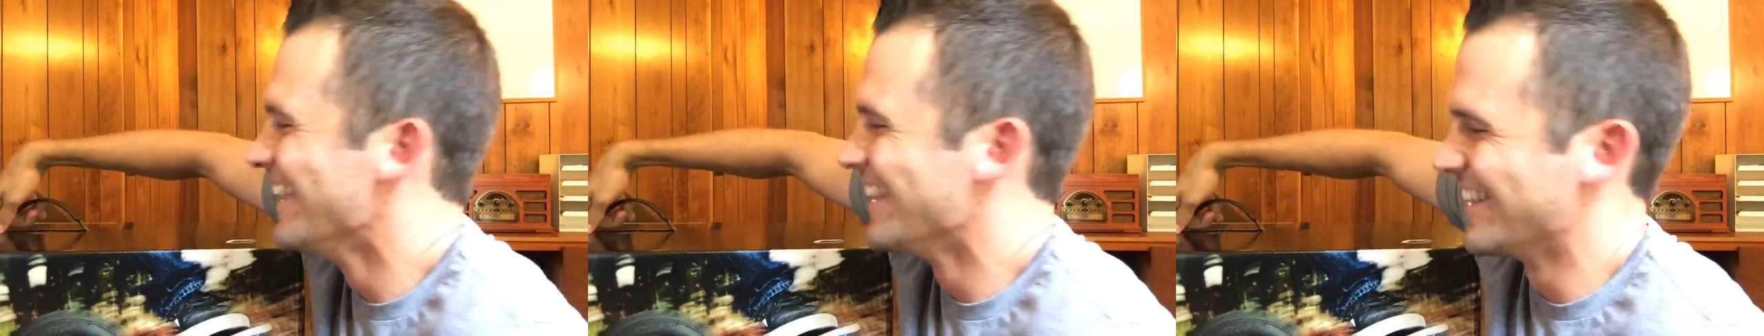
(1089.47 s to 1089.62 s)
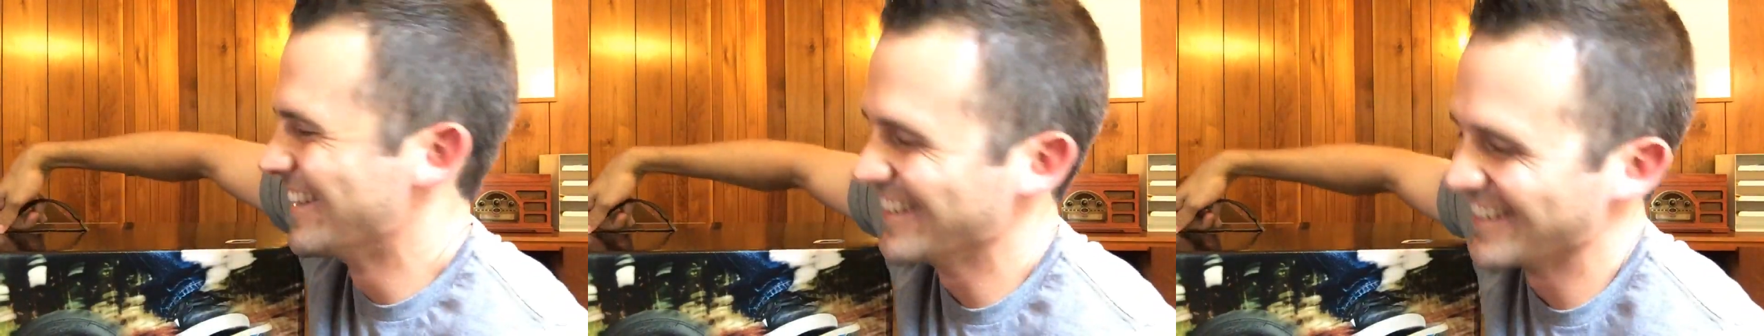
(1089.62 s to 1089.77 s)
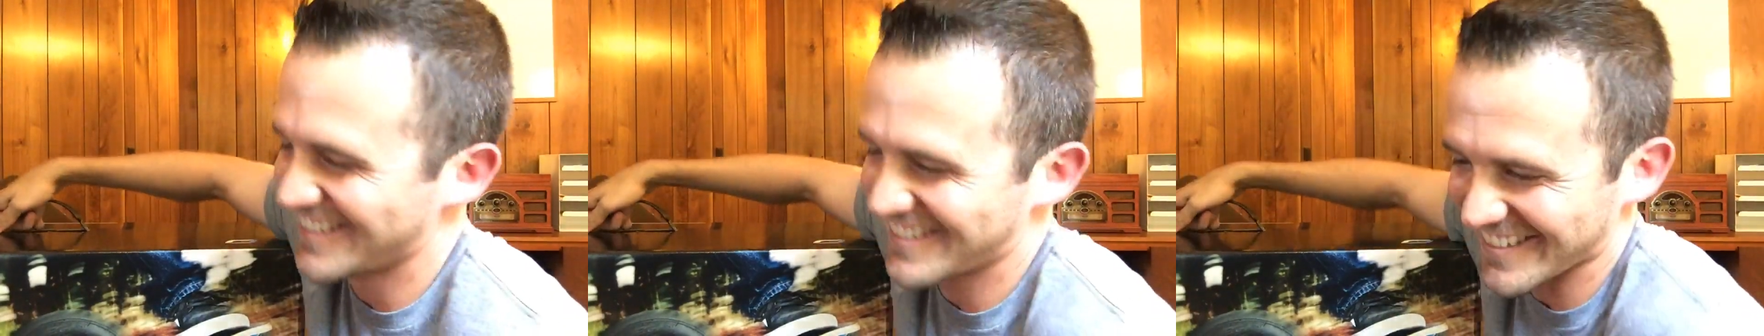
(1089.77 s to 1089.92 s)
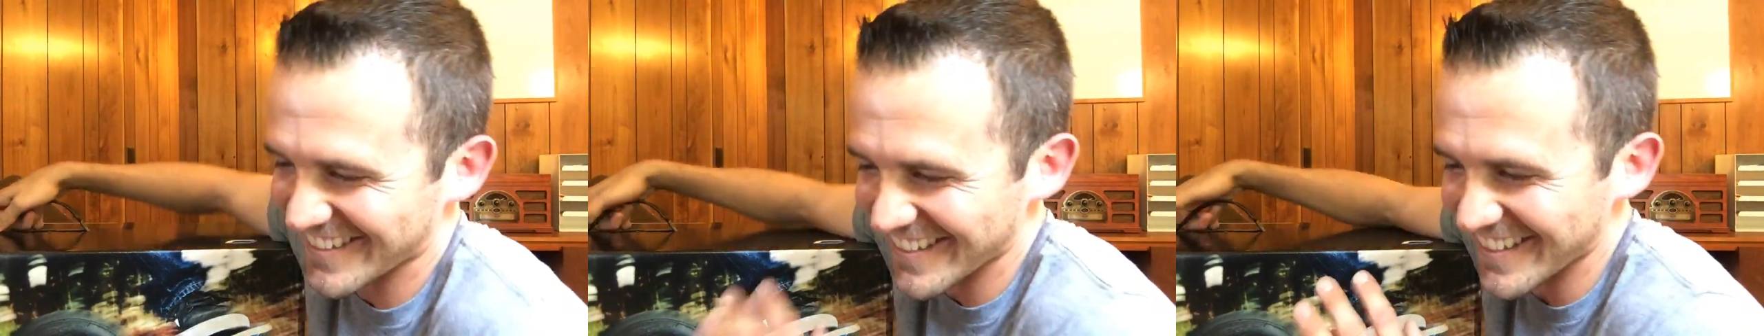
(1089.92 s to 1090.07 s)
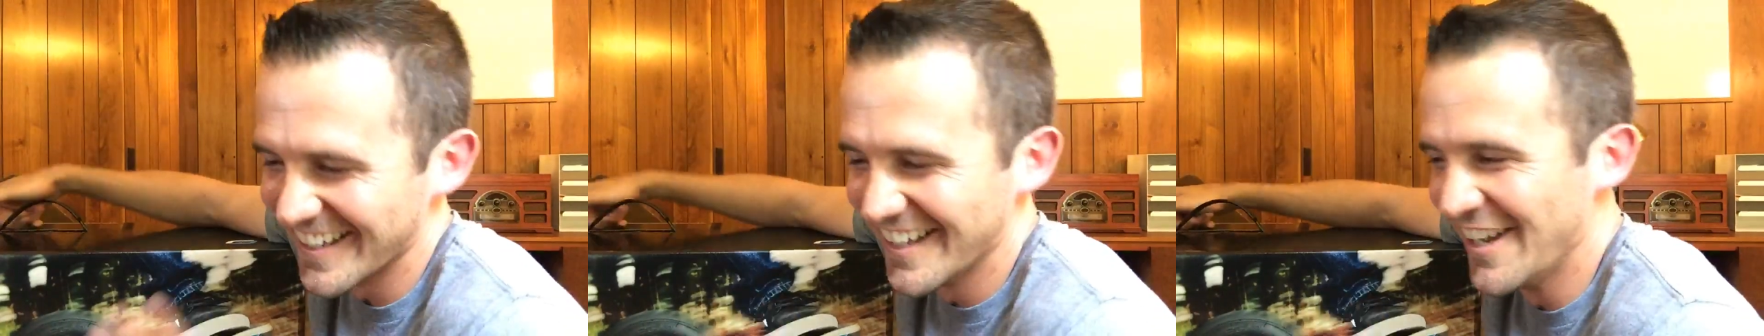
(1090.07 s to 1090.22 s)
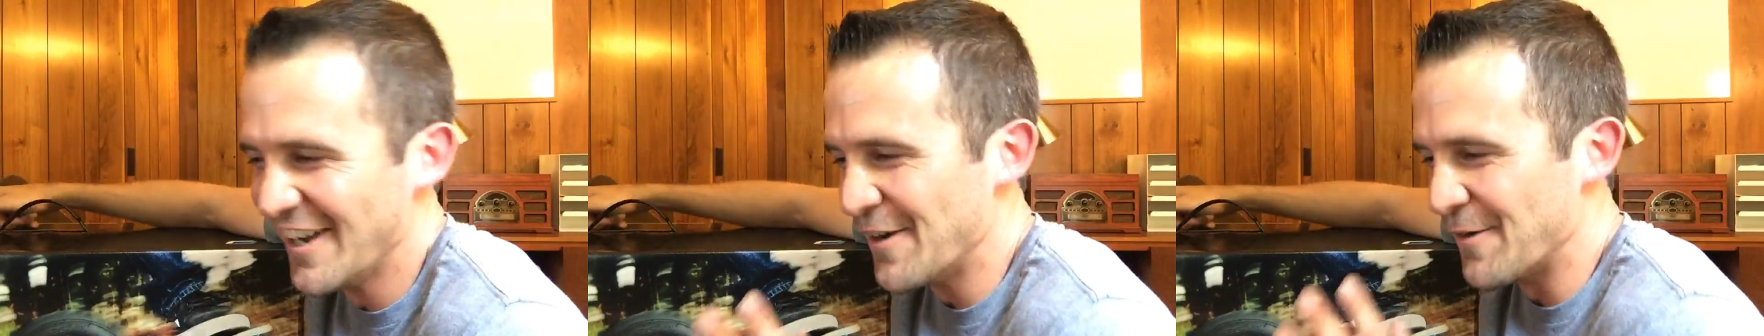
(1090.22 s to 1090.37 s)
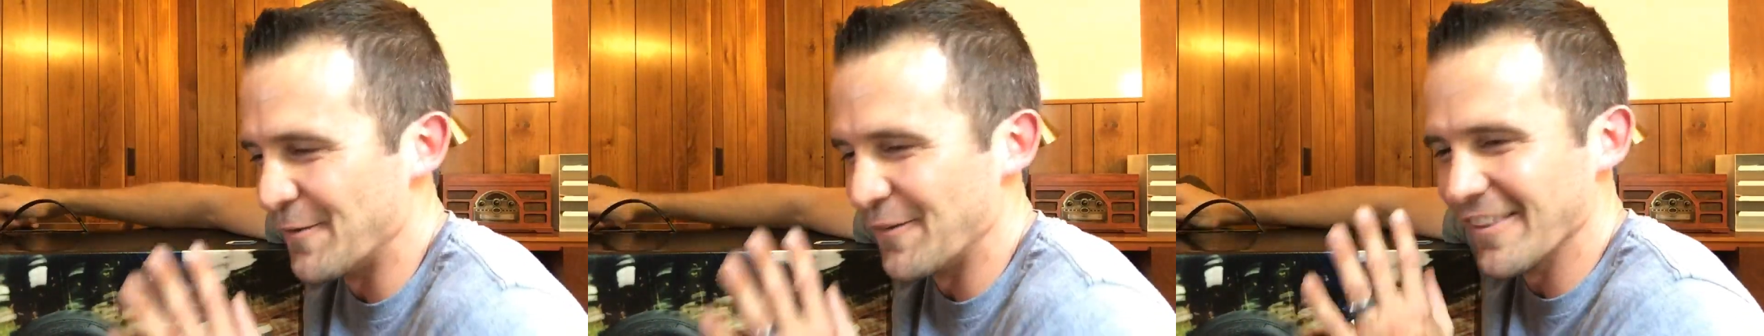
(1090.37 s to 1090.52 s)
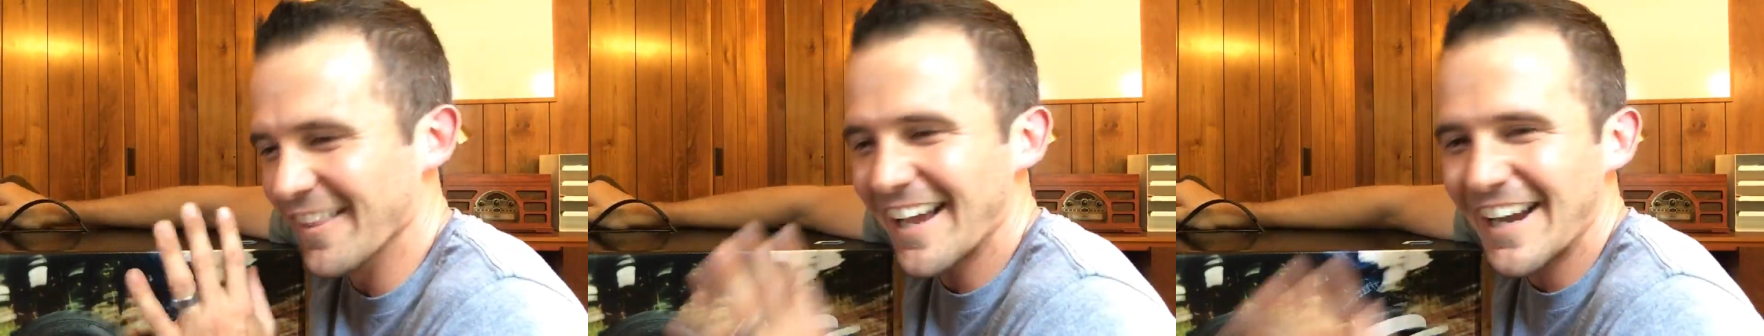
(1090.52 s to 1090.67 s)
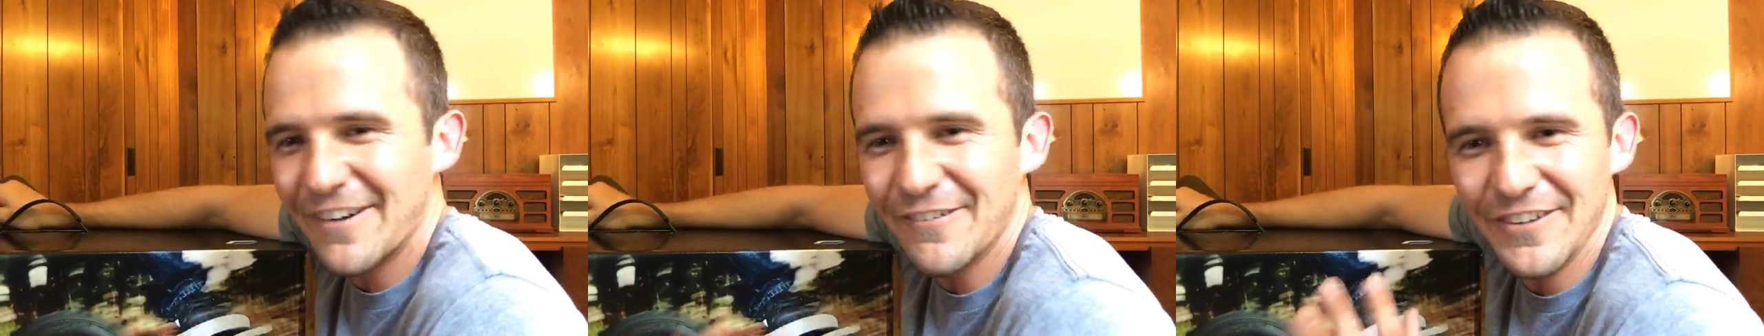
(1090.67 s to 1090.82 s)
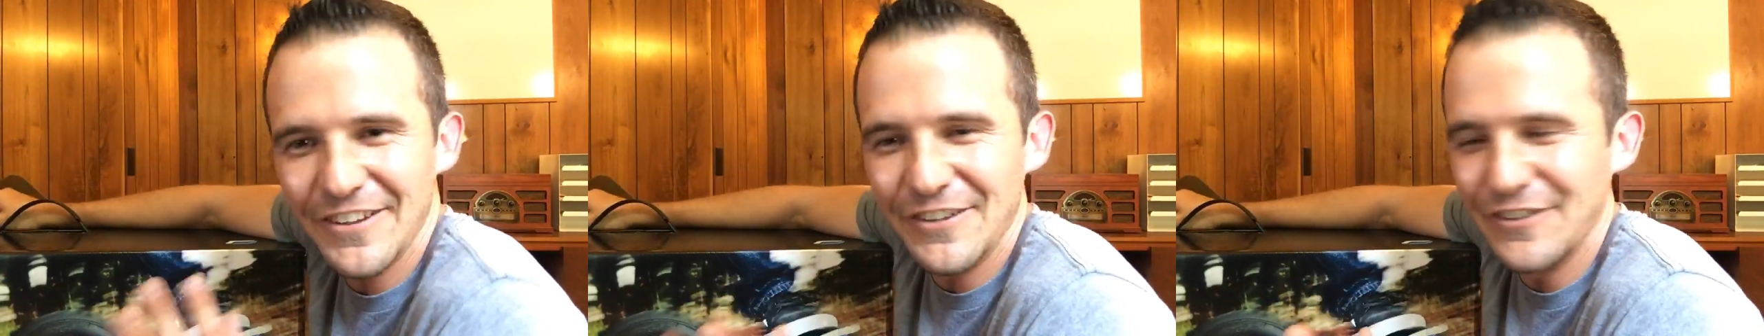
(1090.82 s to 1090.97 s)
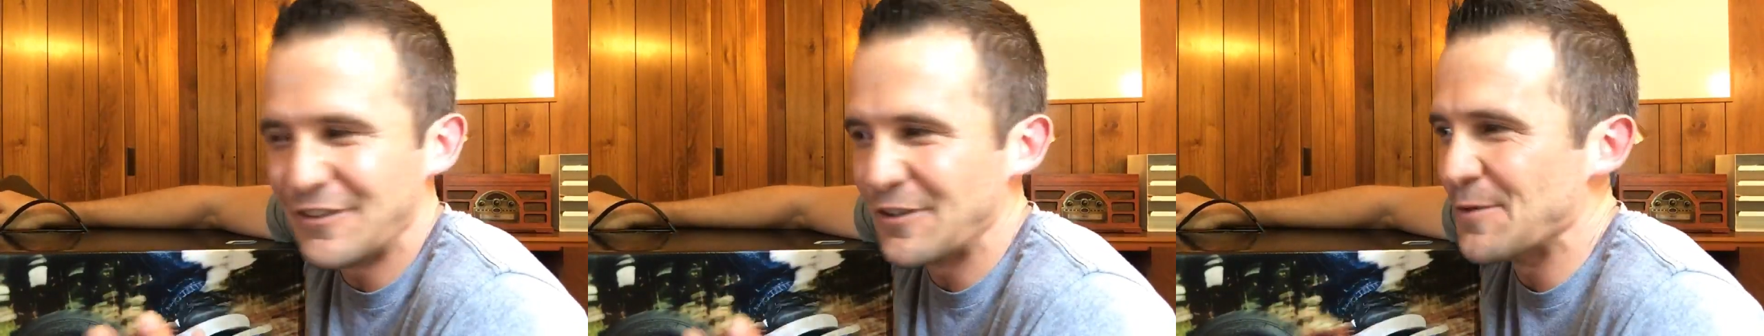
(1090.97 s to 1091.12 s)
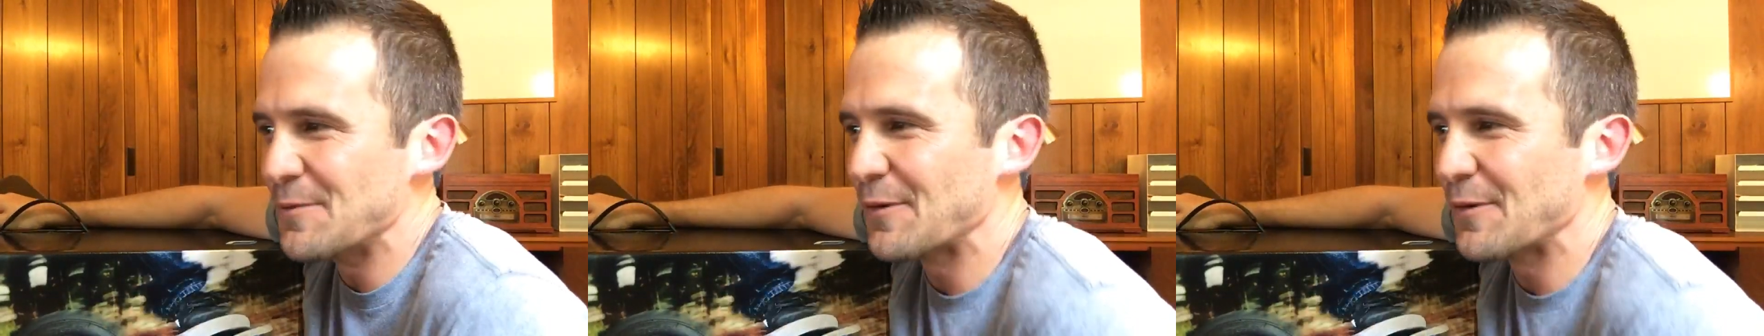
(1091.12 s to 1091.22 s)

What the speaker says: listen, we like what you do,